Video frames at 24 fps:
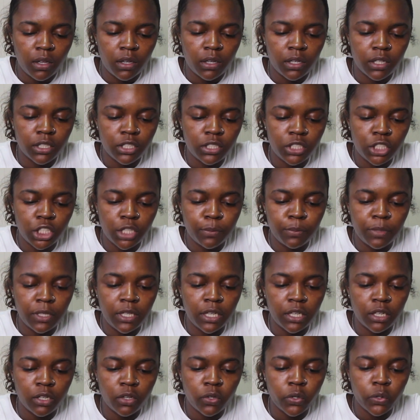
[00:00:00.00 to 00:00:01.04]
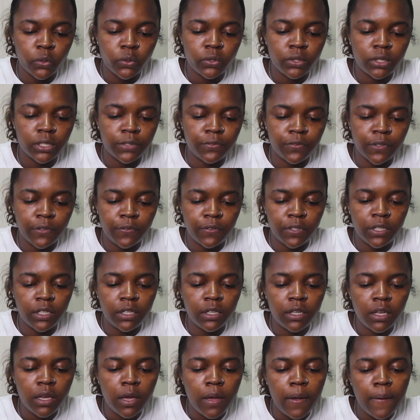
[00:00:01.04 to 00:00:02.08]
this should be getting close to
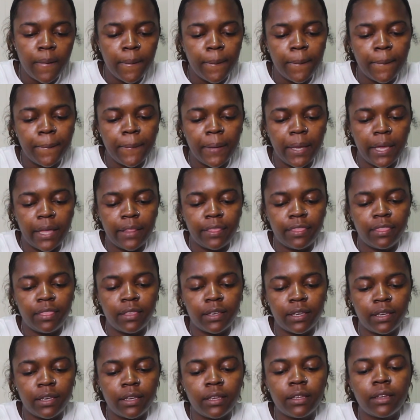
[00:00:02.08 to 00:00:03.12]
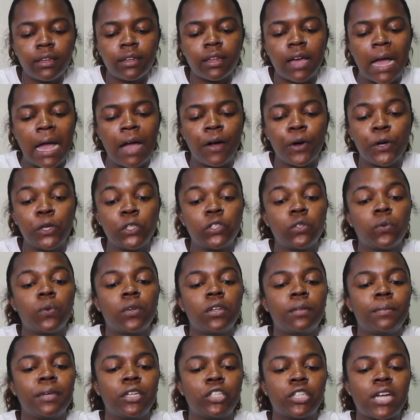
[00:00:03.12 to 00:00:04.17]
50. And then I also
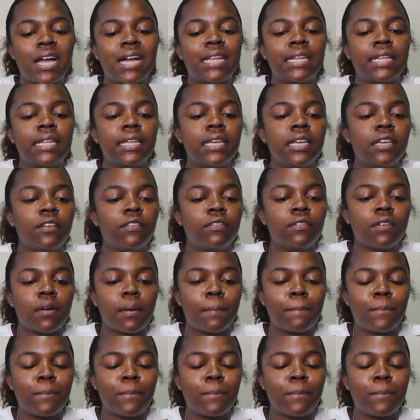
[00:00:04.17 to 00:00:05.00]
want to make sure I leave